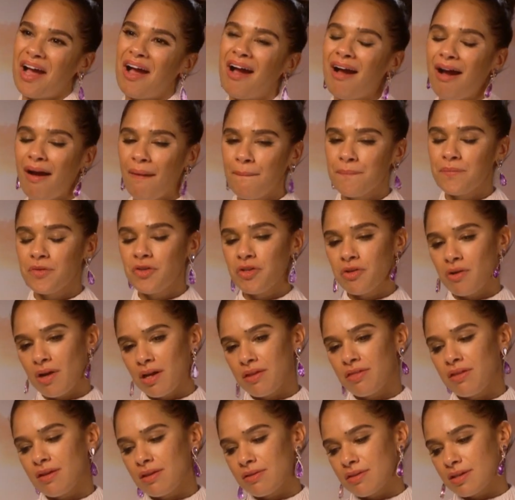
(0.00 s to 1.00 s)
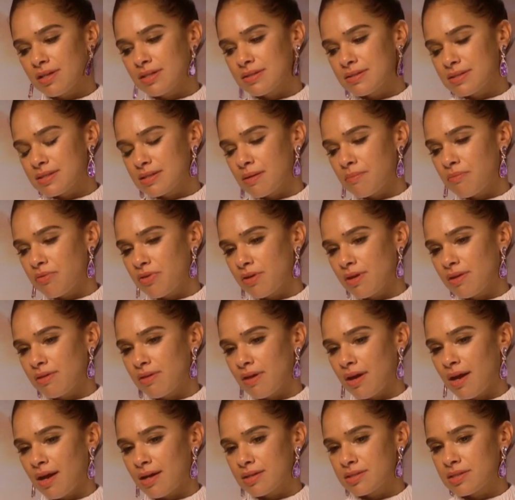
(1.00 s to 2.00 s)
I think that it's something
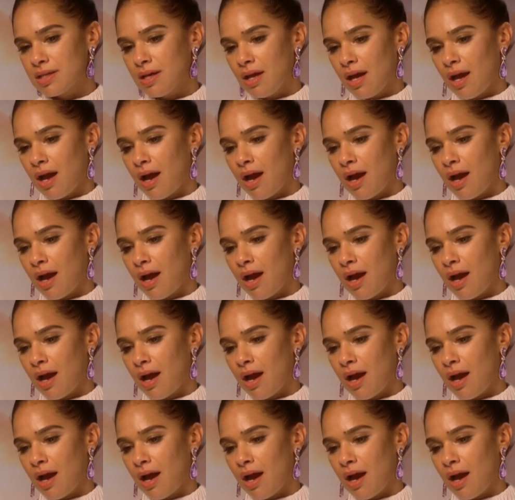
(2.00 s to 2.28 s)
that